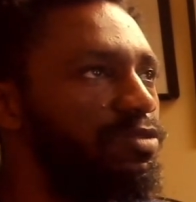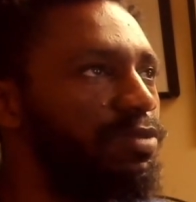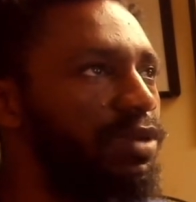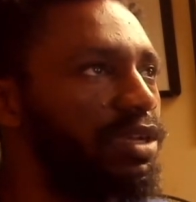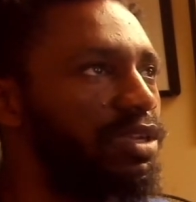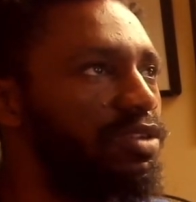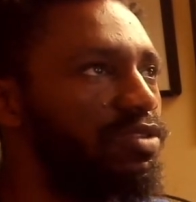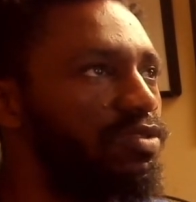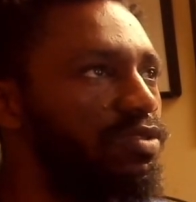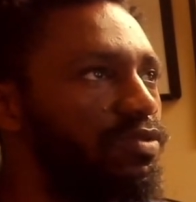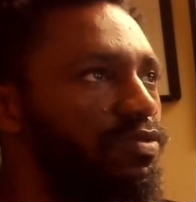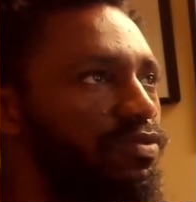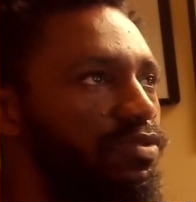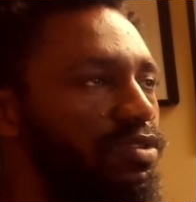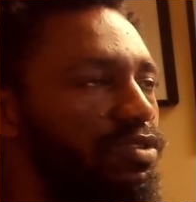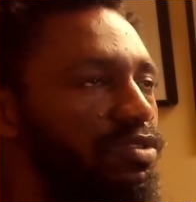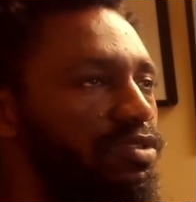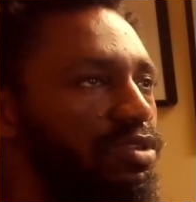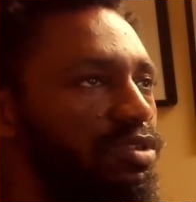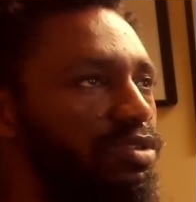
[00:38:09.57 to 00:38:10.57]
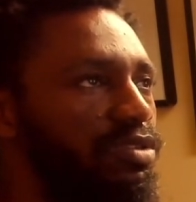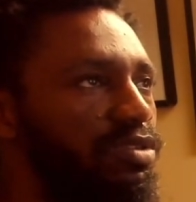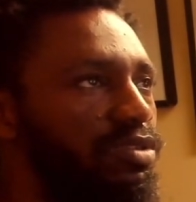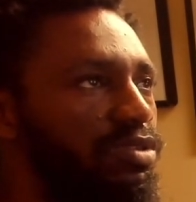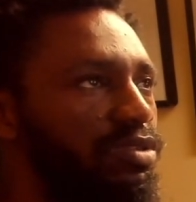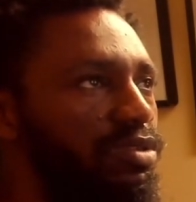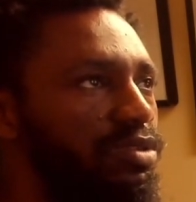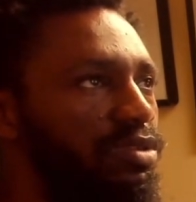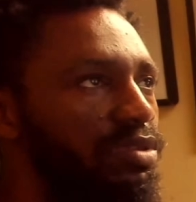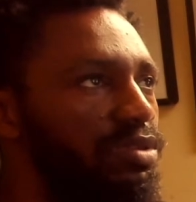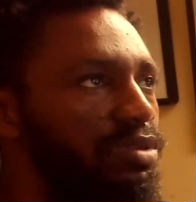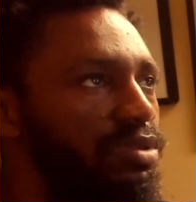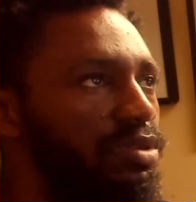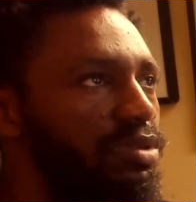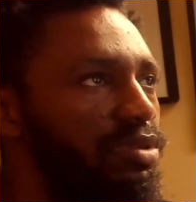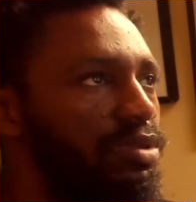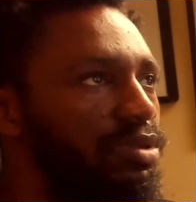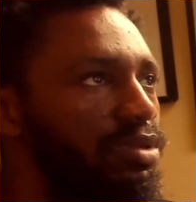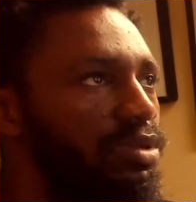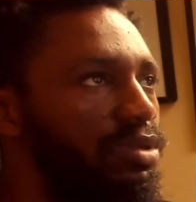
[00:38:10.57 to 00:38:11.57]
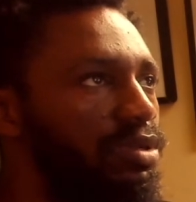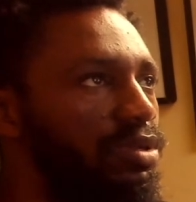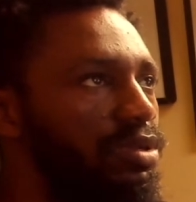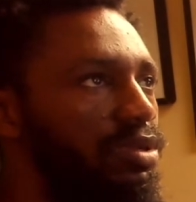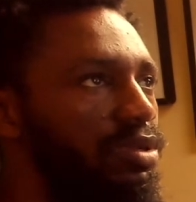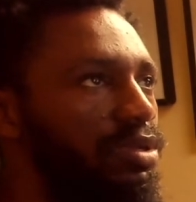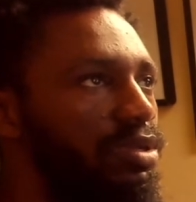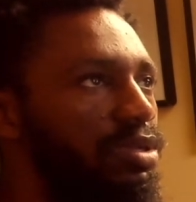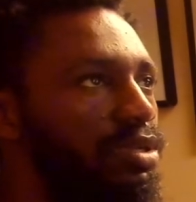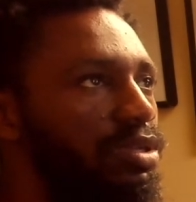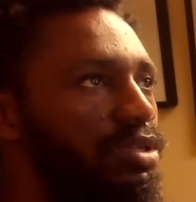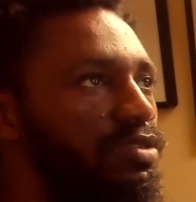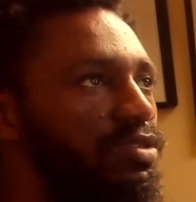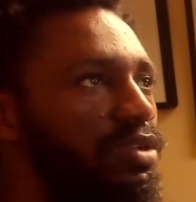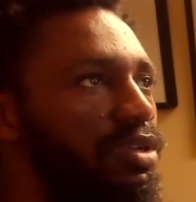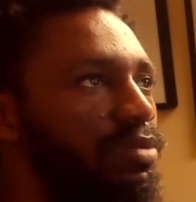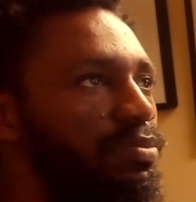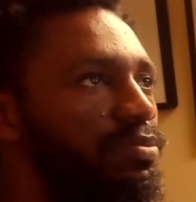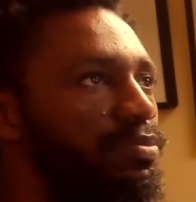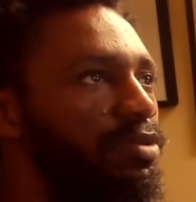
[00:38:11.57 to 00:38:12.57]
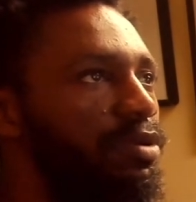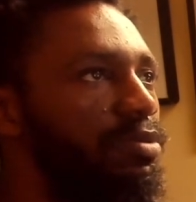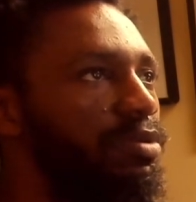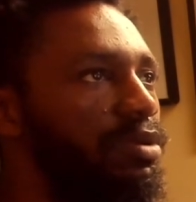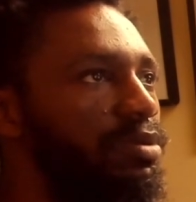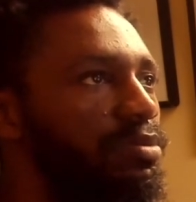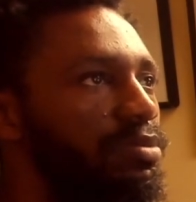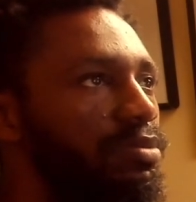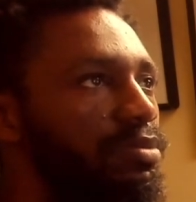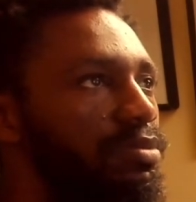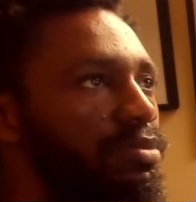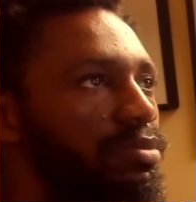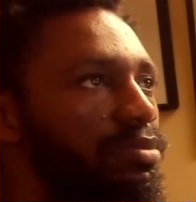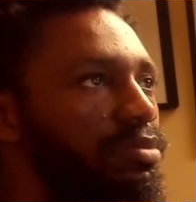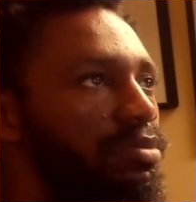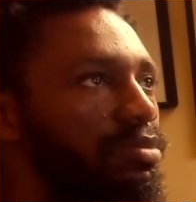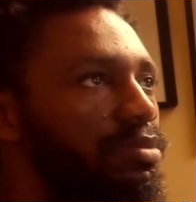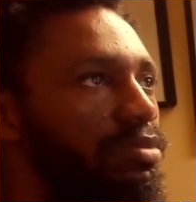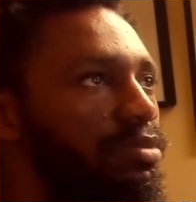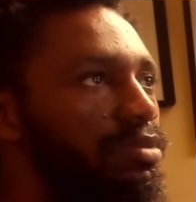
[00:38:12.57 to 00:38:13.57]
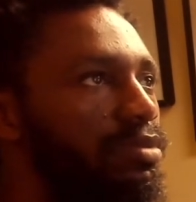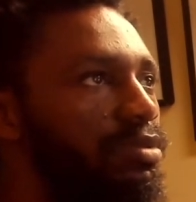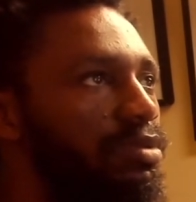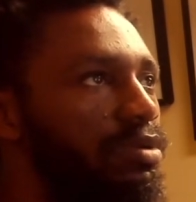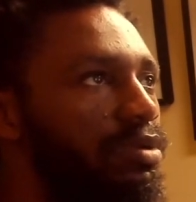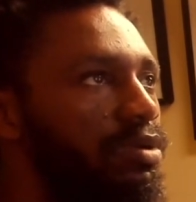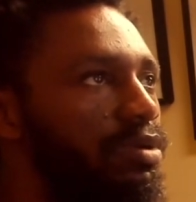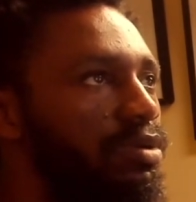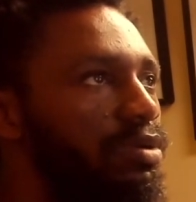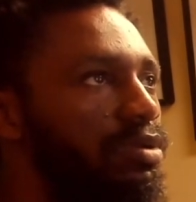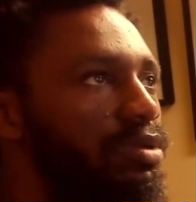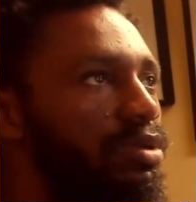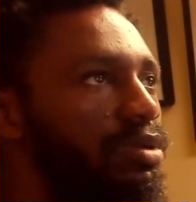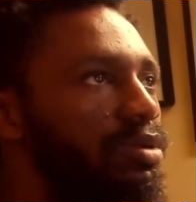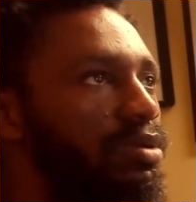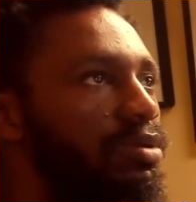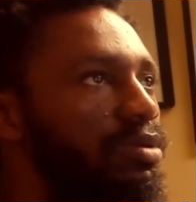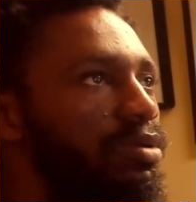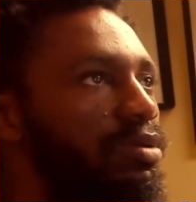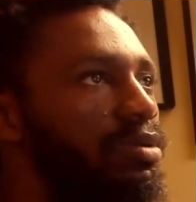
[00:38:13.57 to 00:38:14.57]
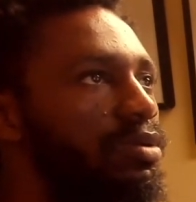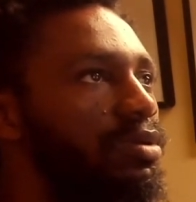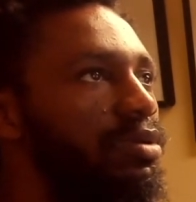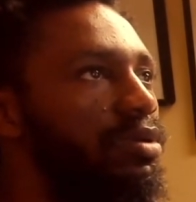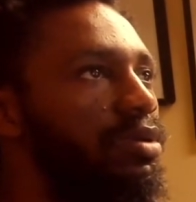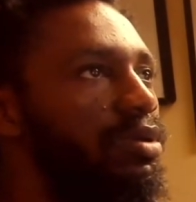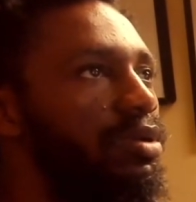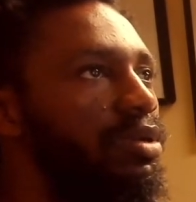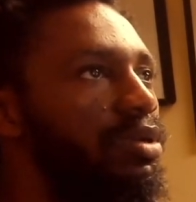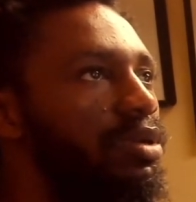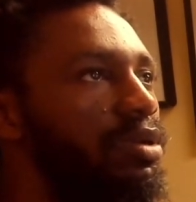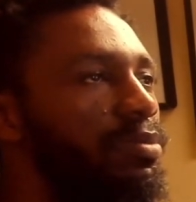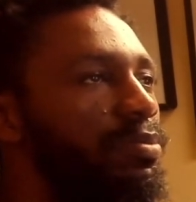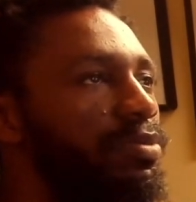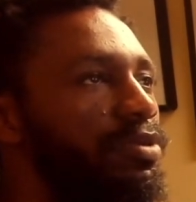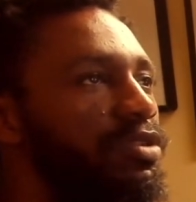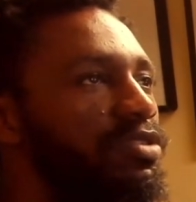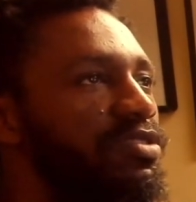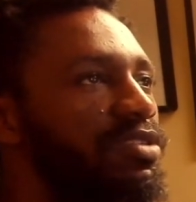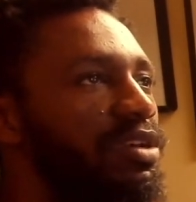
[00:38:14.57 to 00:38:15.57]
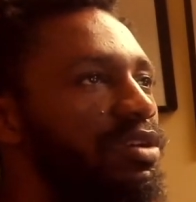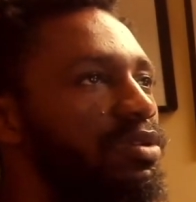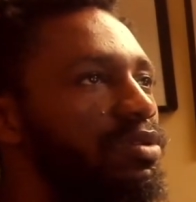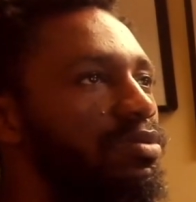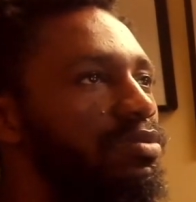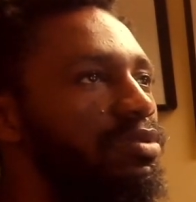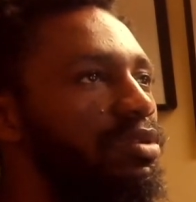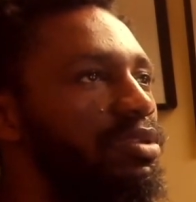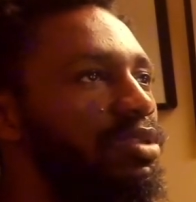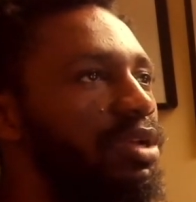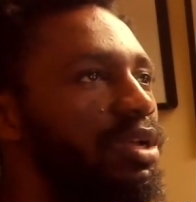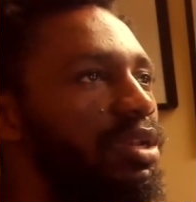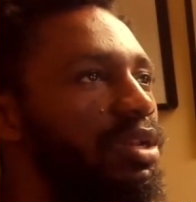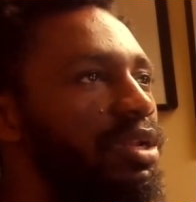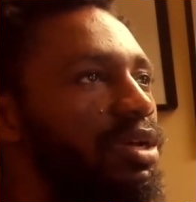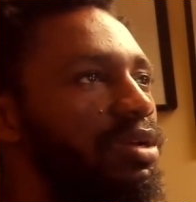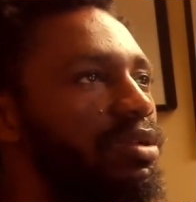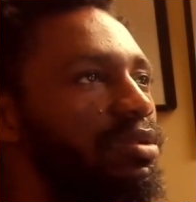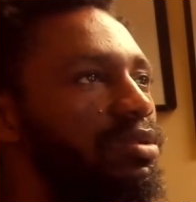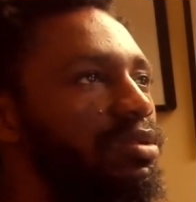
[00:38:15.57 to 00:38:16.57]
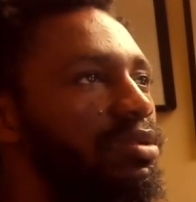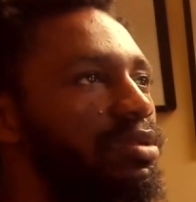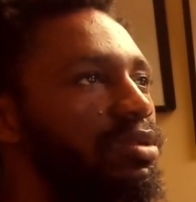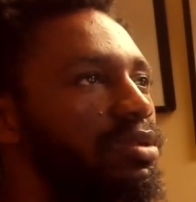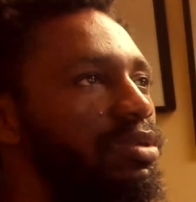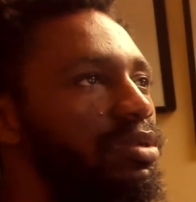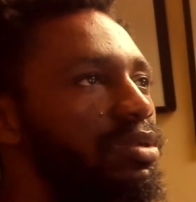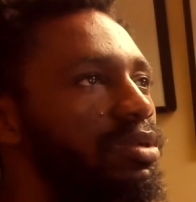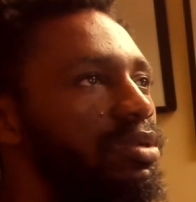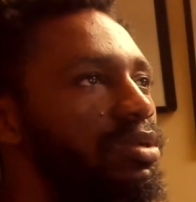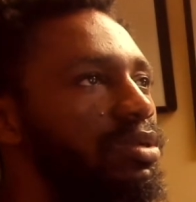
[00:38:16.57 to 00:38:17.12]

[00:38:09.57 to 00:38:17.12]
This is package configs, yes. Is there a problem? Yeah. Import cycle will not allowed.